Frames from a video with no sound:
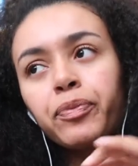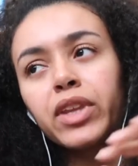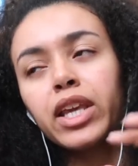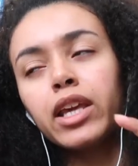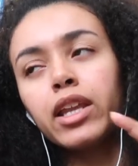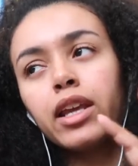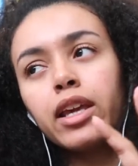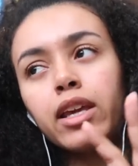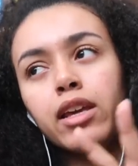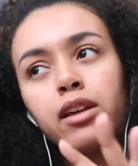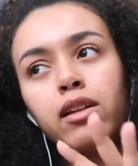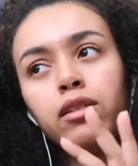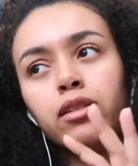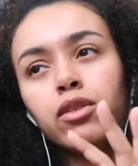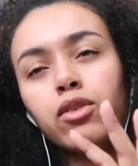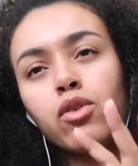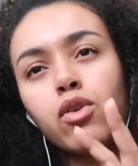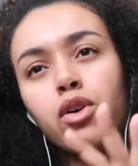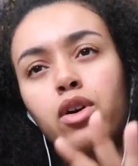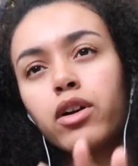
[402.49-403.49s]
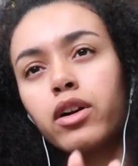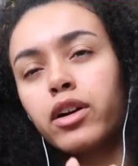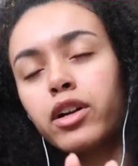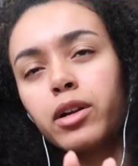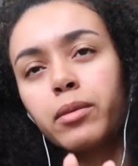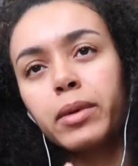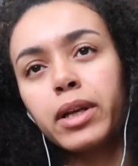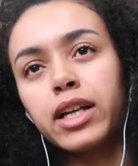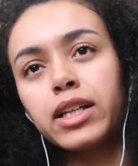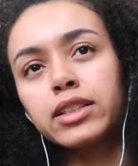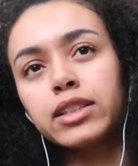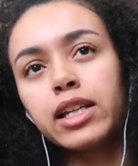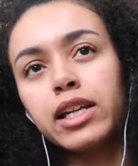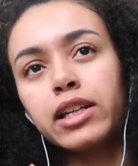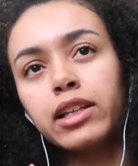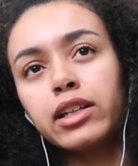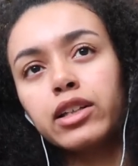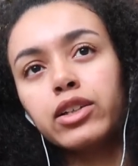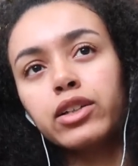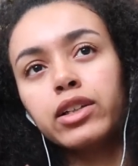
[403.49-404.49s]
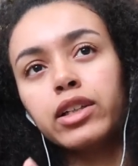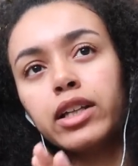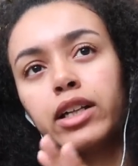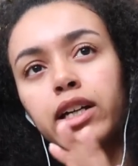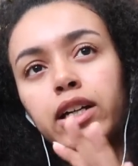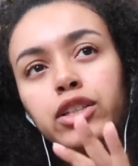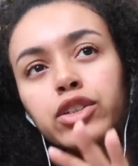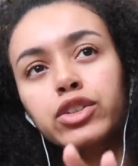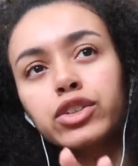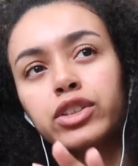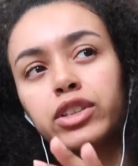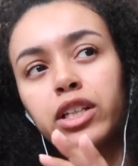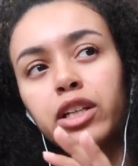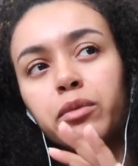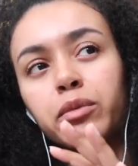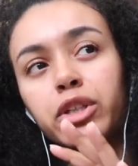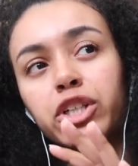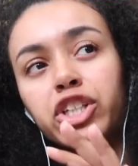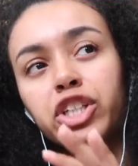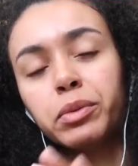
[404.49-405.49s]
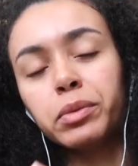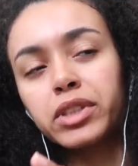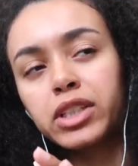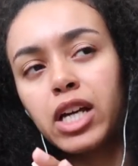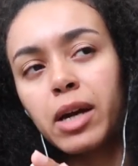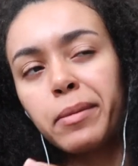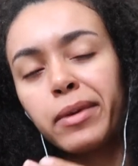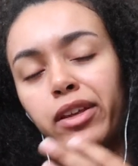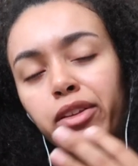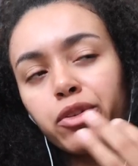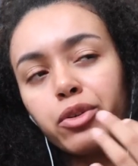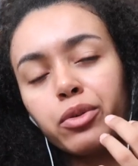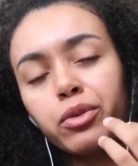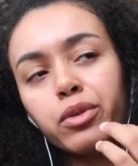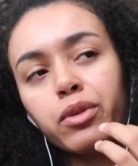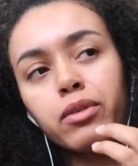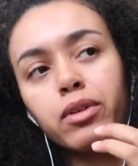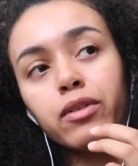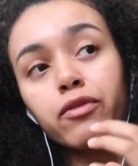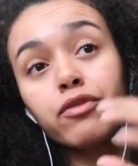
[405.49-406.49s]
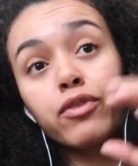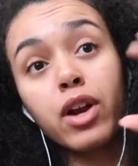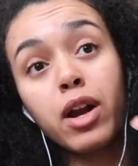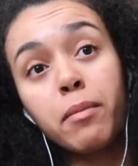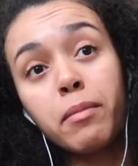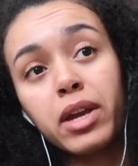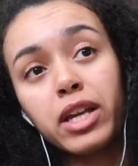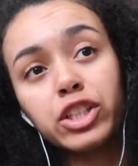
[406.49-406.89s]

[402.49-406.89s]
it hit a little harder because I could like understand where she was coming through from,